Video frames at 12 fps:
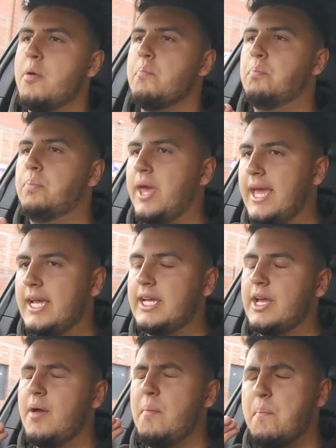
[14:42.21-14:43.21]

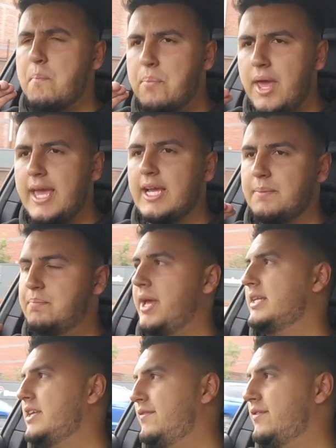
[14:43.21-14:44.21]

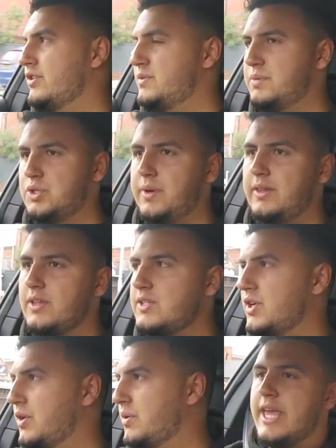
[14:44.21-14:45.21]
Big difference between the
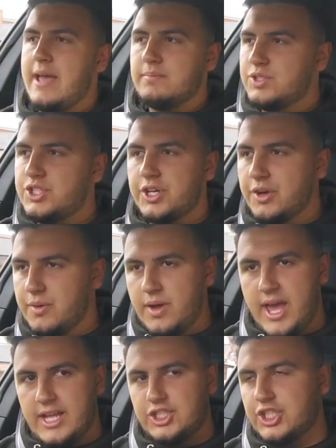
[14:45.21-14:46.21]
two. The
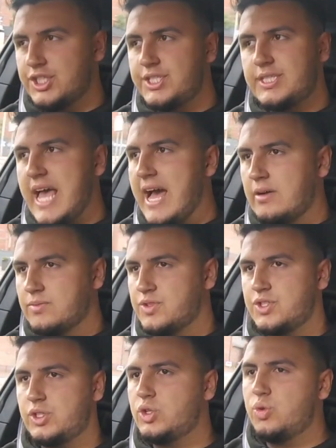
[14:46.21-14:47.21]
M2 just
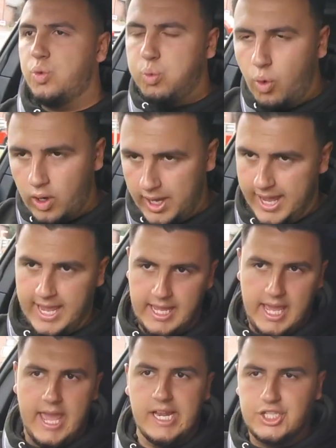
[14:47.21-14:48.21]
sounds quality.
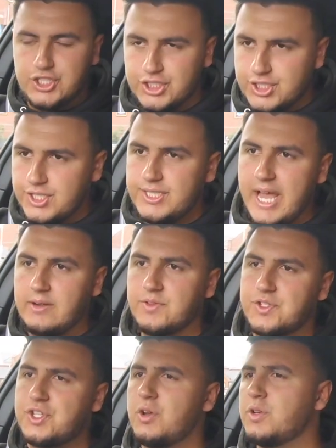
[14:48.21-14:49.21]
It just
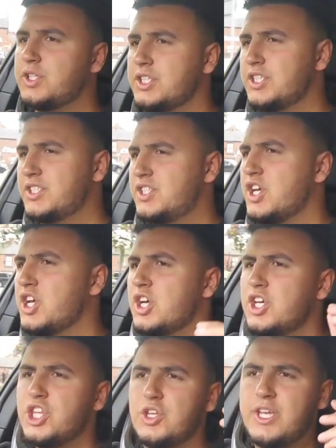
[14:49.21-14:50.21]
sounds so good.
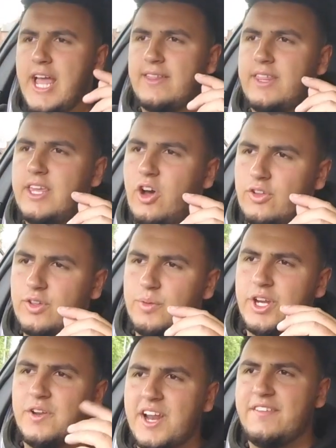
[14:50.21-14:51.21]
You get
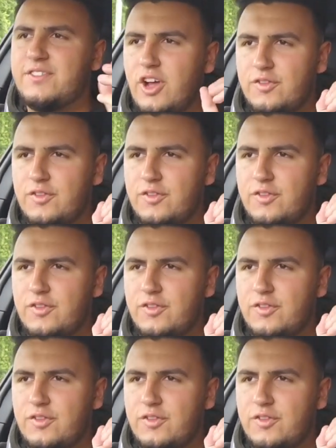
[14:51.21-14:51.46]
when you lift off,